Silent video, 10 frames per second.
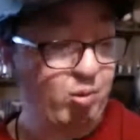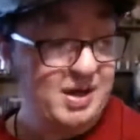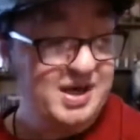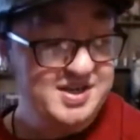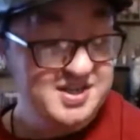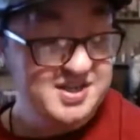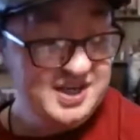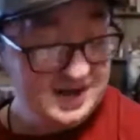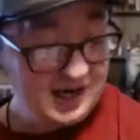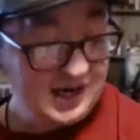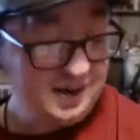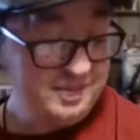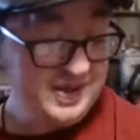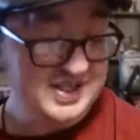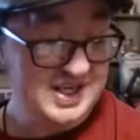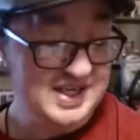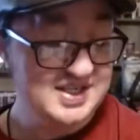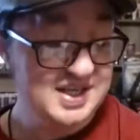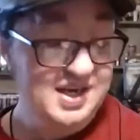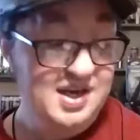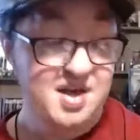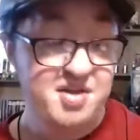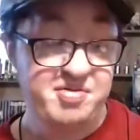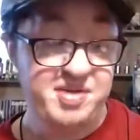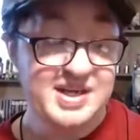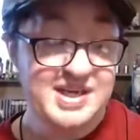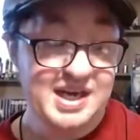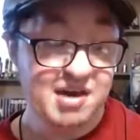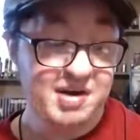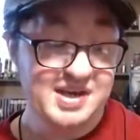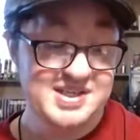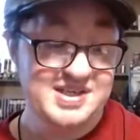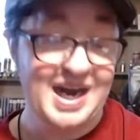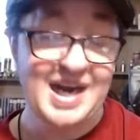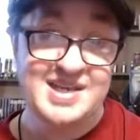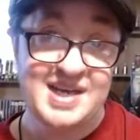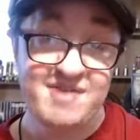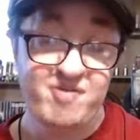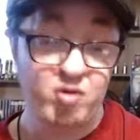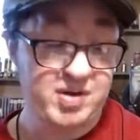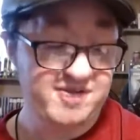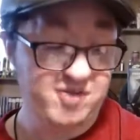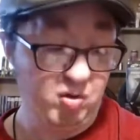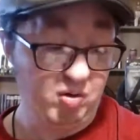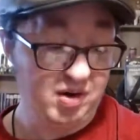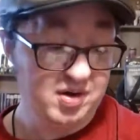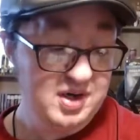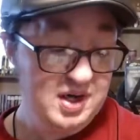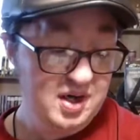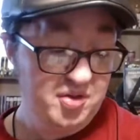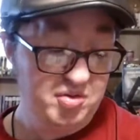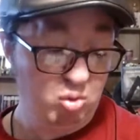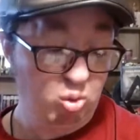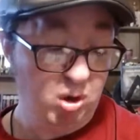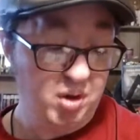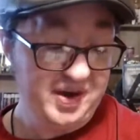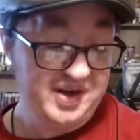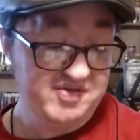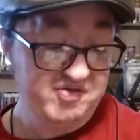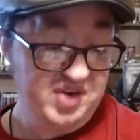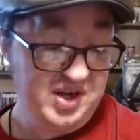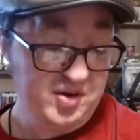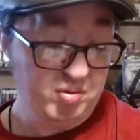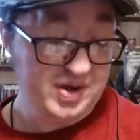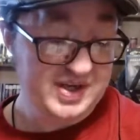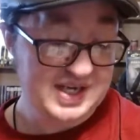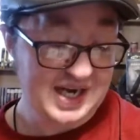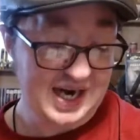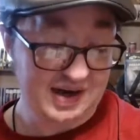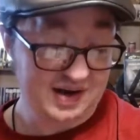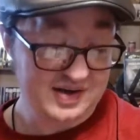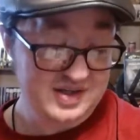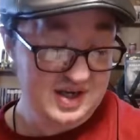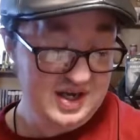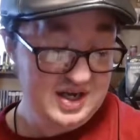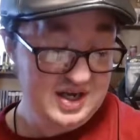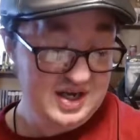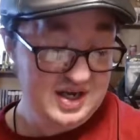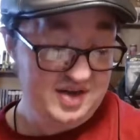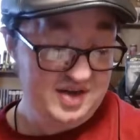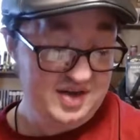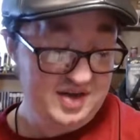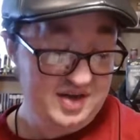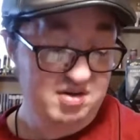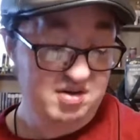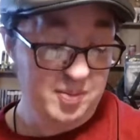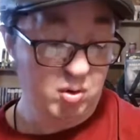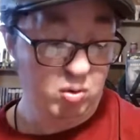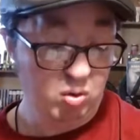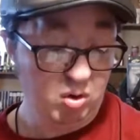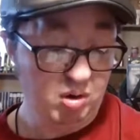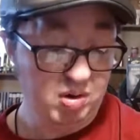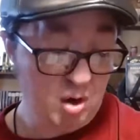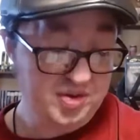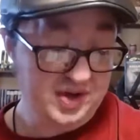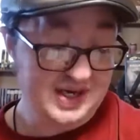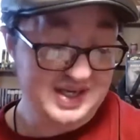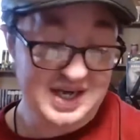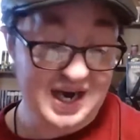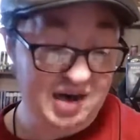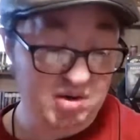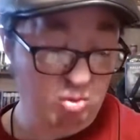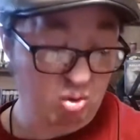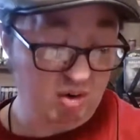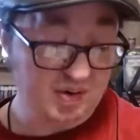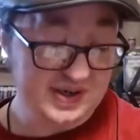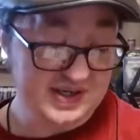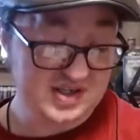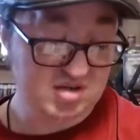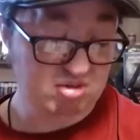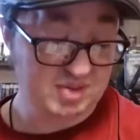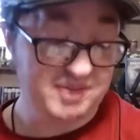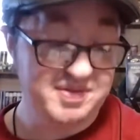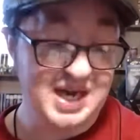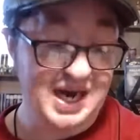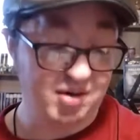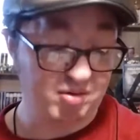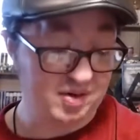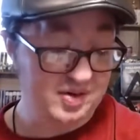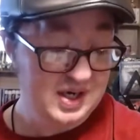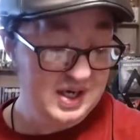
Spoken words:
read it to you. It says, the year is 1944. The world is filled with chaos. The Second Global War holds the entire world in its grip of terror,